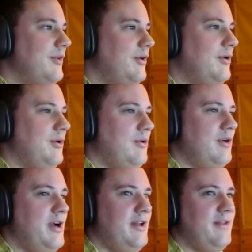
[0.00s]

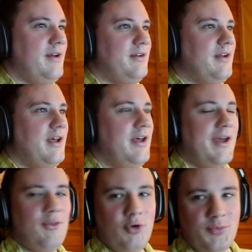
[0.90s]
Alrighty then.
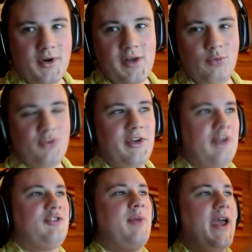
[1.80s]
And the worst part is, once I
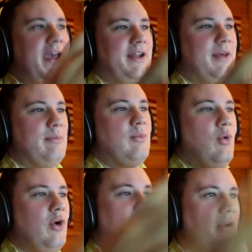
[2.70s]
expand and get
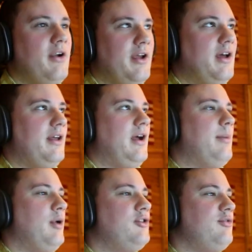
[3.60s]
more area, like, I
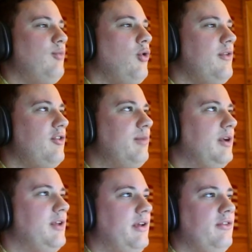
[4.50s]
purchase more of these
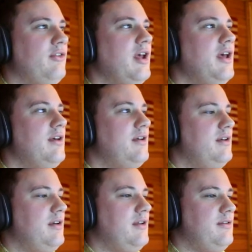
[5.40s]
buildings,
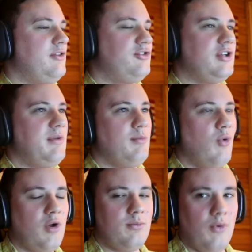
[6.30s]
this is going to be
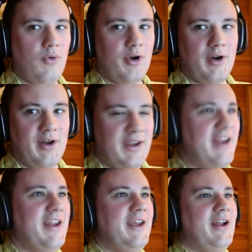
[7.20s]
more and more
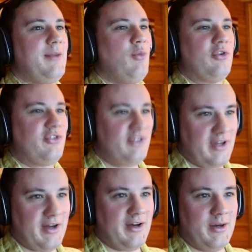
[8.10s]
heating. I need more
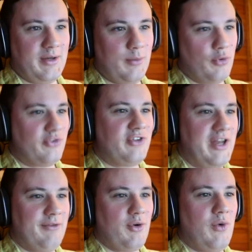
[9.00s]

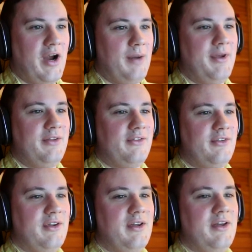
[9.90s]
seating
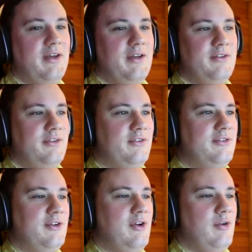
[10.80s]
requirements.
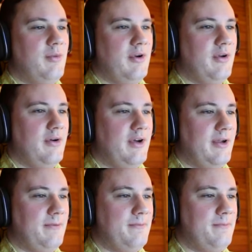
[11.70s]
Super annoying.